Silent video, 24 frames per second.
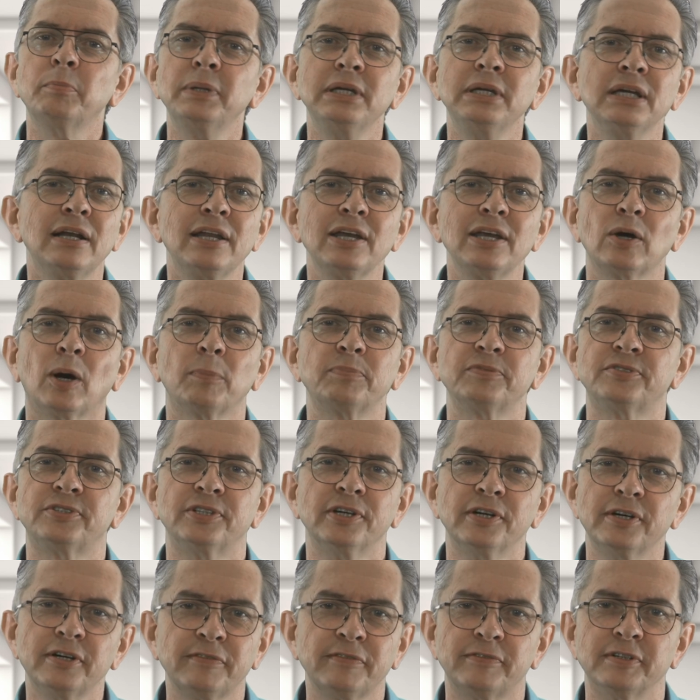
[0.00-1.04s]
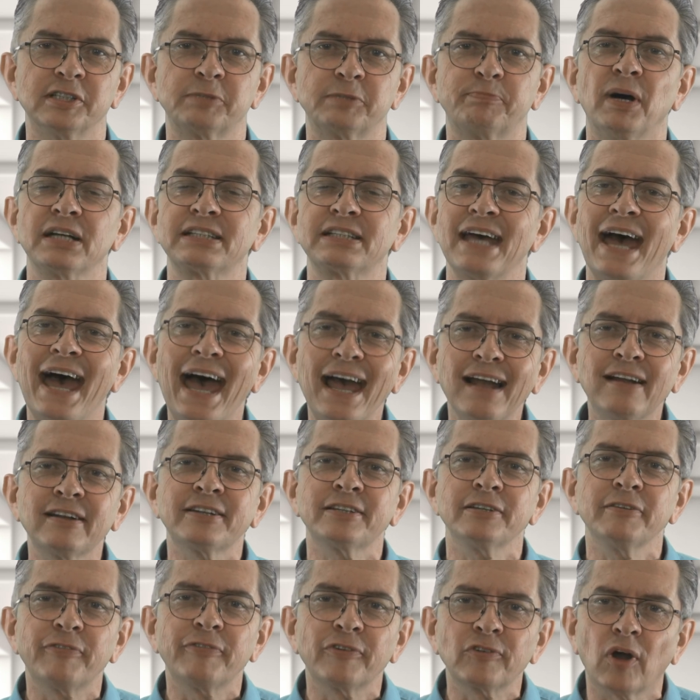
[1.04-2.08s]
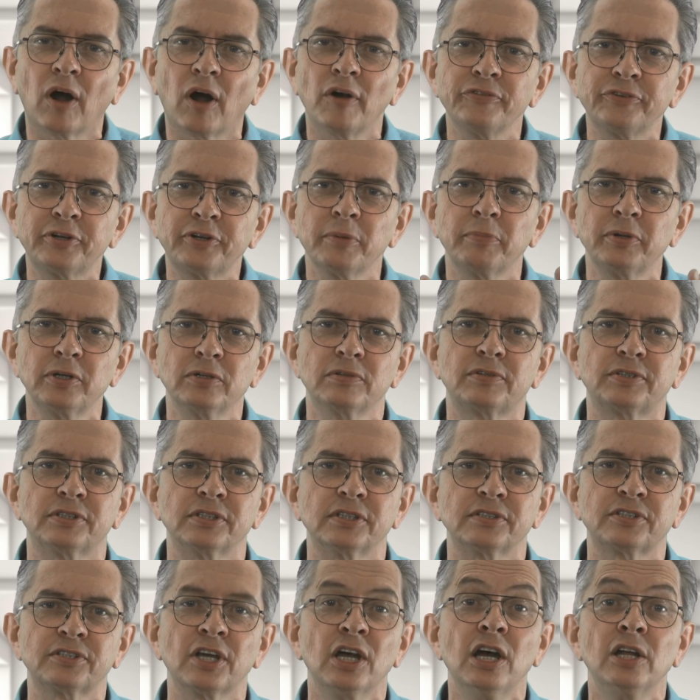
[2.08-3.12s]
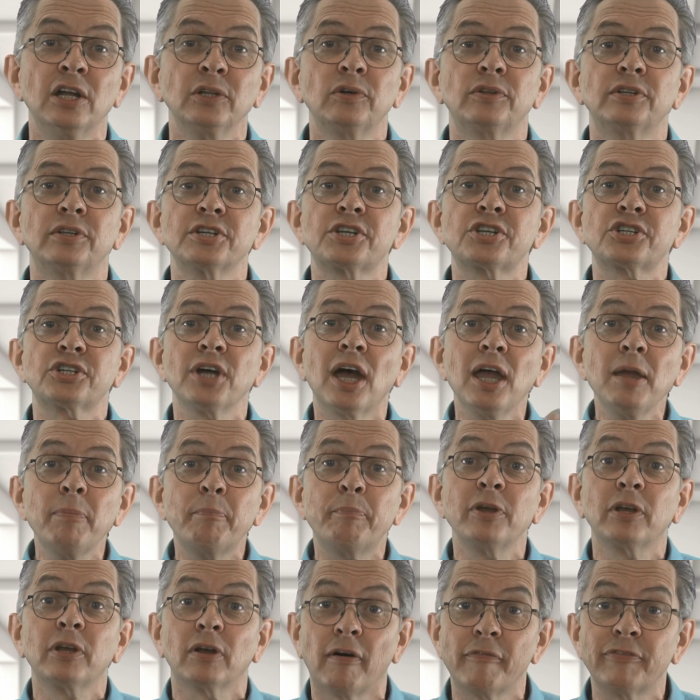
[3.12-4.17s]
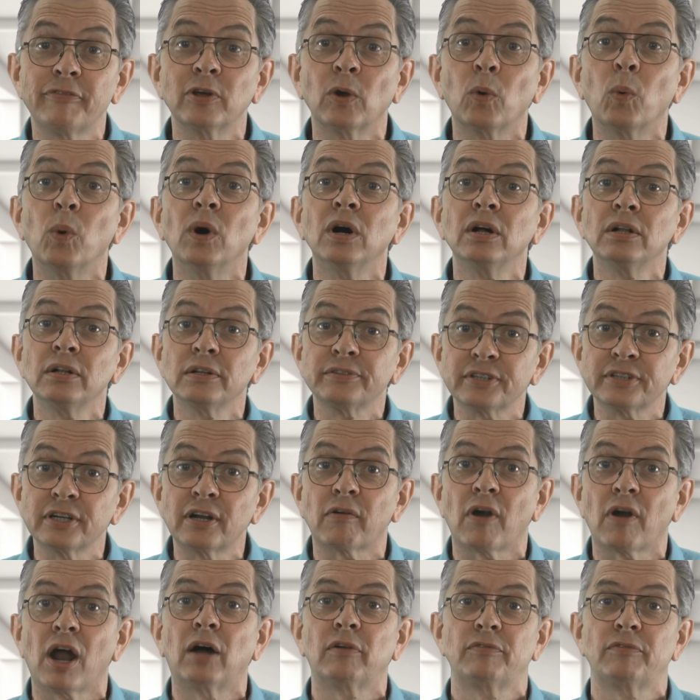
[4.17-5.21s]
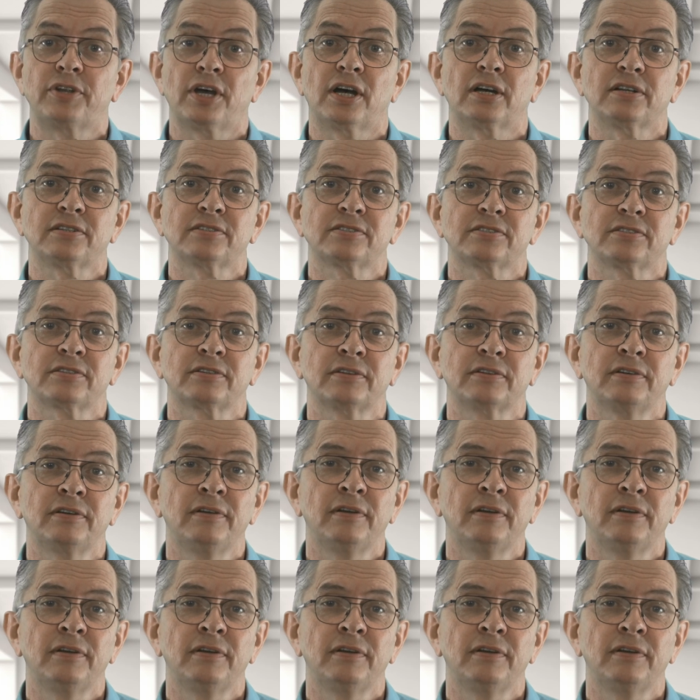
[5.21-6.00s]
merely observers but active contributors to the shaping of the world around us.